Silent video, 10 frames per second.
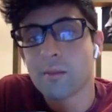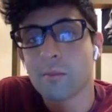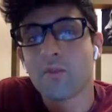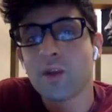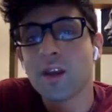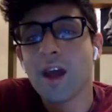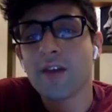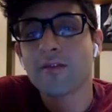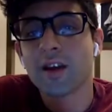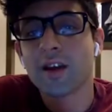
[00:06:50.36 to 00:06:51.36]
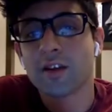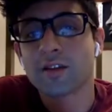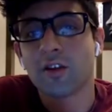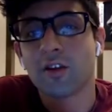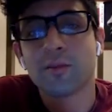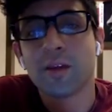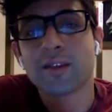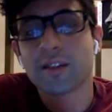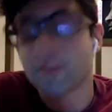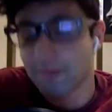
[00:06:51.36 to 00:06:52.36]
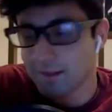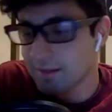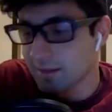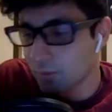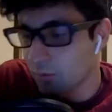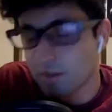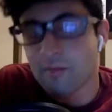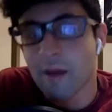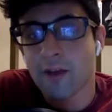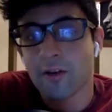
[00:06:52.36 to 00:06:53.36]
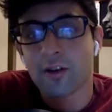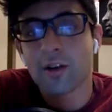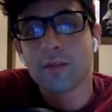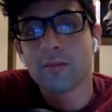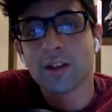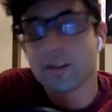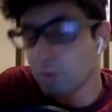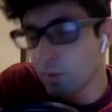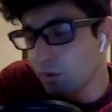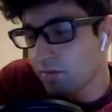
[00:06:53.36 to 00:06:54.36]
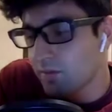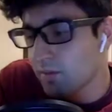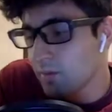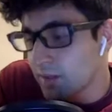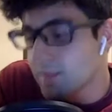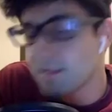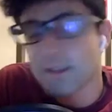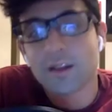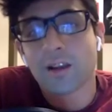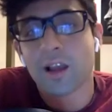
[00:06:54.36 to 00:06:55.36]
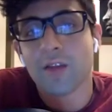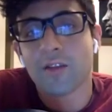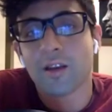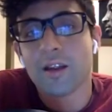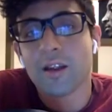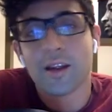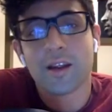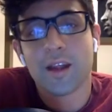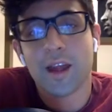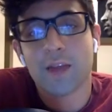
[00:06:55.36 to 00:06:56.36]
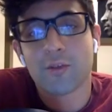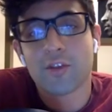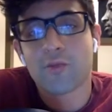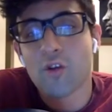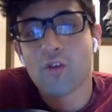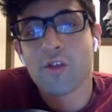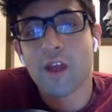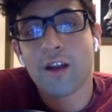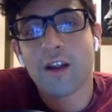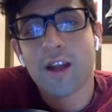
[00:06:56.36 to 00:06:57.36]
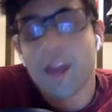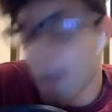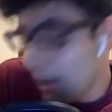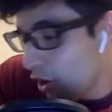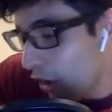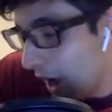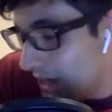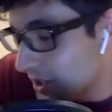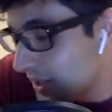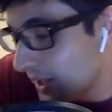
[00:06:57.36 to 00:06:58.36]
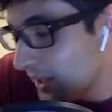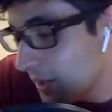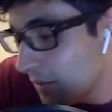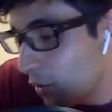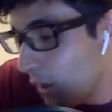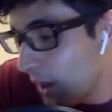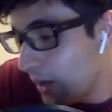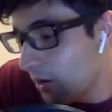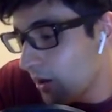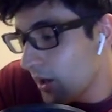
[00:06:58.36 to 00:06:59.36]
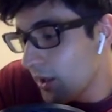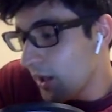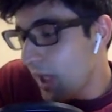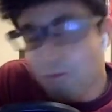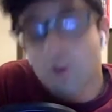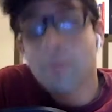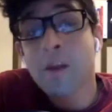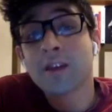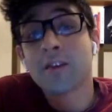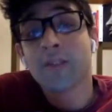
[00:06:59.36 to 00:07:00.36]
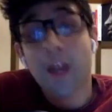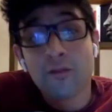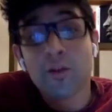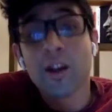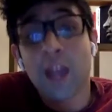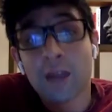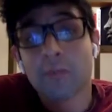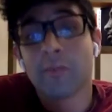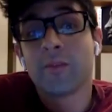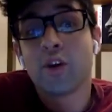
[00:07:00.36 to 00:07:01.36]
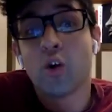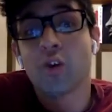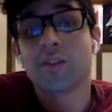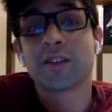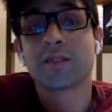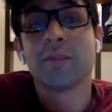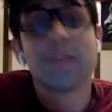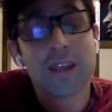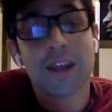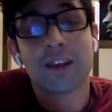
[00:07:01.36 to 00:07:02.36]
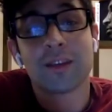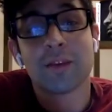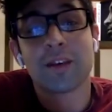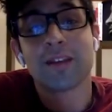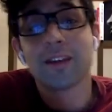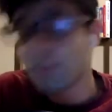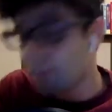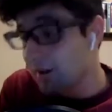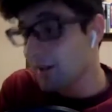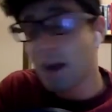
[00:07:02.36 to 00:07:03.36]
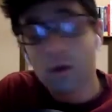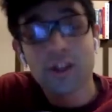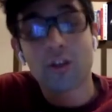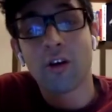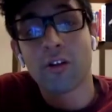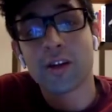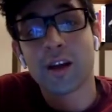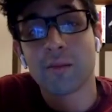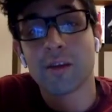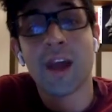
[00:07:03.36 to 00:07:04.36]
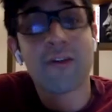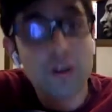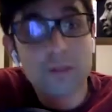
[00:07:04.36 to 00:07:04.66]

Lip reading: But if we didn't have a solid base of defense, it wouldn't have mattered because we would have conceded 11. And with Rojo there, I don't know. I just think that Maguire, every minute of every game, causes mistakes because he's fucking out there all the time. Never